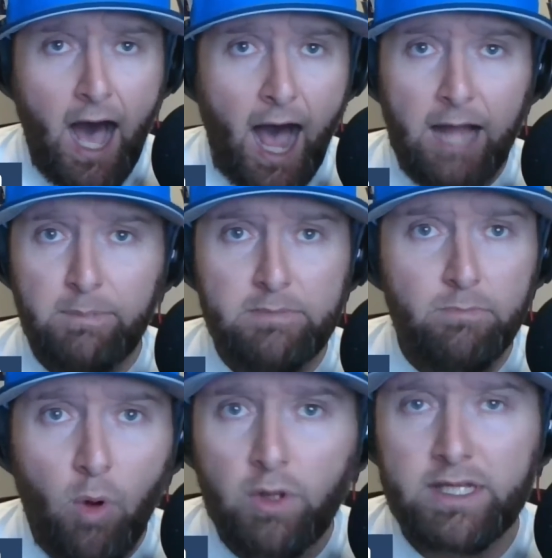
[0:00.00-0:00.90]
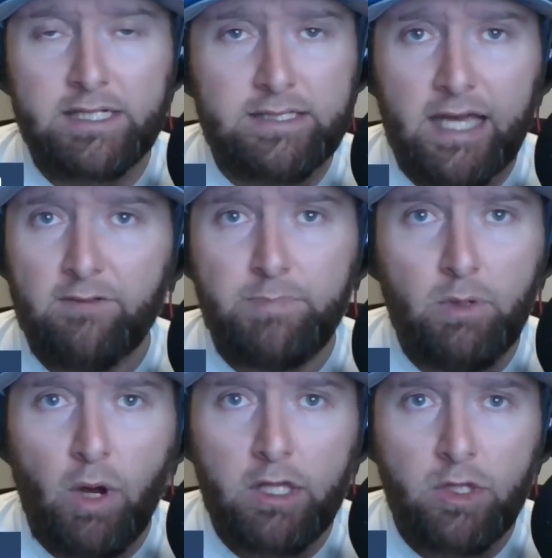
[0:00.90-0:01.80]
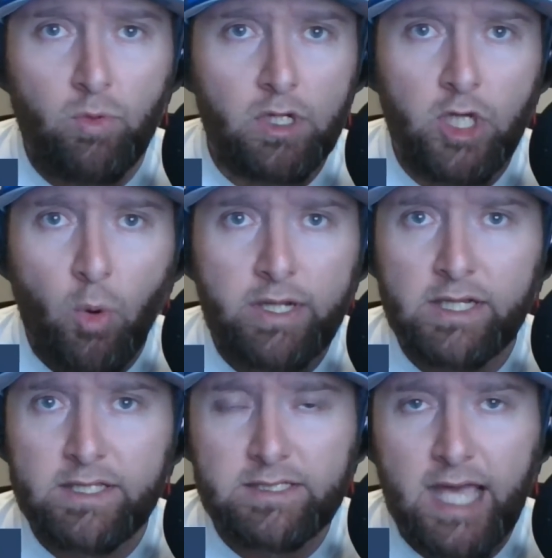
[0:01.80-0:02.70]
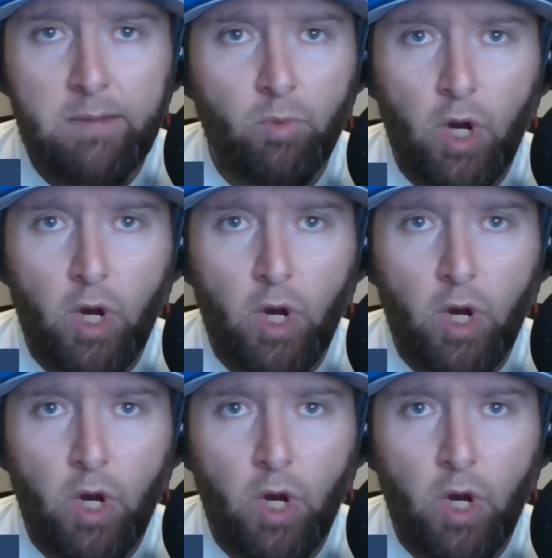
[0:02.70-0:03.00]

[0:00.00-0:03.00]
I'd be more than content if BYU were to go into this game,